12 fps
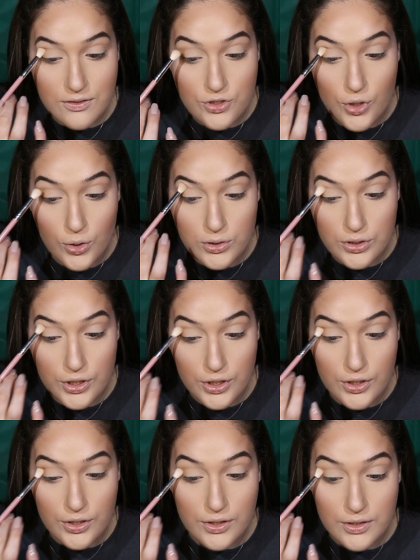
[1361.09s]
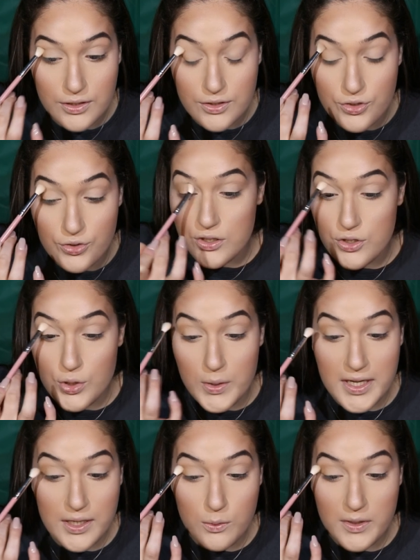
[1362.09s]
told her to do
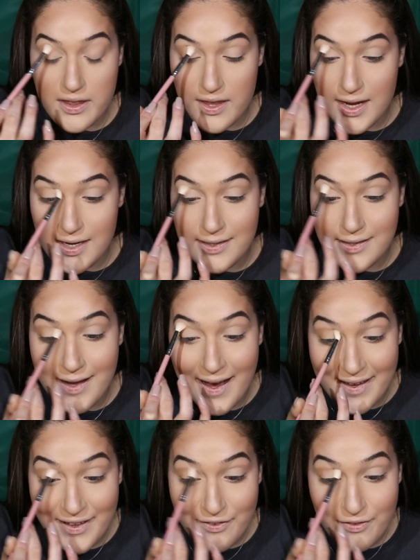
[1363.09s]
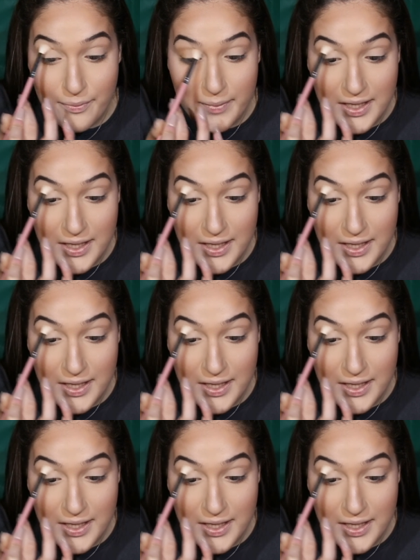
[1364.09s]
it with a knife